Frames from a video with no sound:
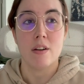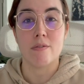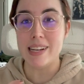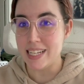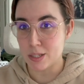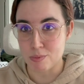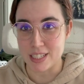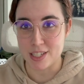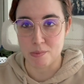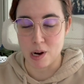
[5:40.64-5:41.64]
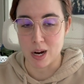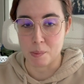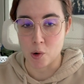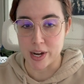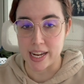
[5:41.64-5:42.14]
reading spritz tomorrow
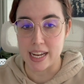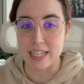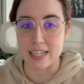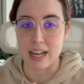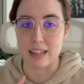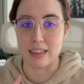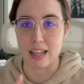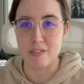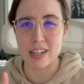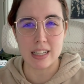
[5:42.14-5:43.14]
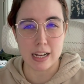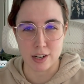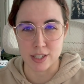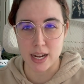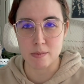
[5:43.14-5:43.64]
morning. It's 11 o'clock
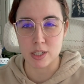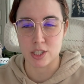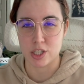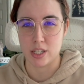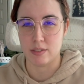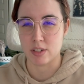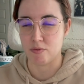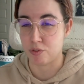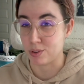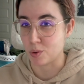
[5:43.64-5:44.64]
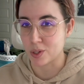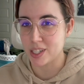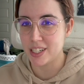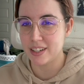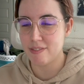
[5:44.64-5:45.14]
her time because she lives in
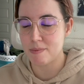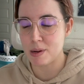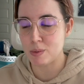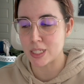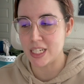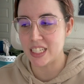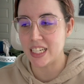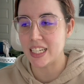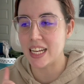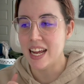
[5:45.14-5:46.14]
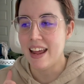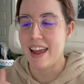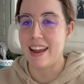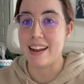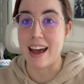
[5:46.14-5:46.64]
Florida, if I'm not mistaken.
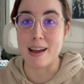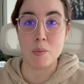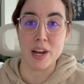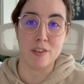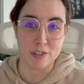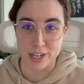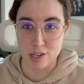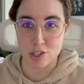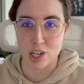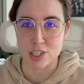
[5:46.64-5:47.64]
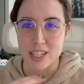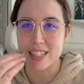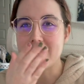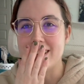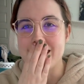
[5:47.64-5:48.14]
And I'm way over in Utah, so that's
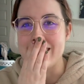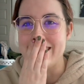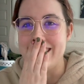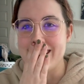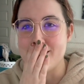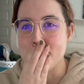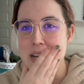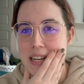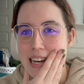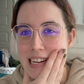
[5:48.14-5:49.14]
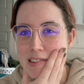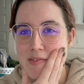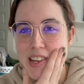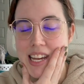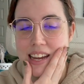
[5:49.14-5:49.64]
like 9 a.m. And I don't
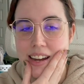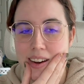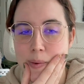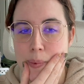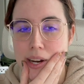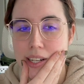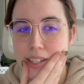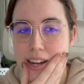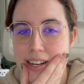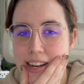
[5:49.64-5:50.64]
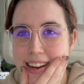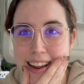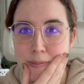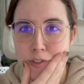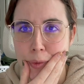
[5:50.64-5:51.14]
even get up at 9
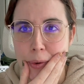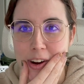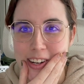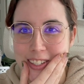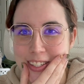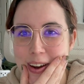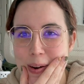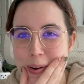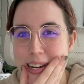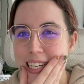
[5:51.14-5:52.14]
a.m. for work, so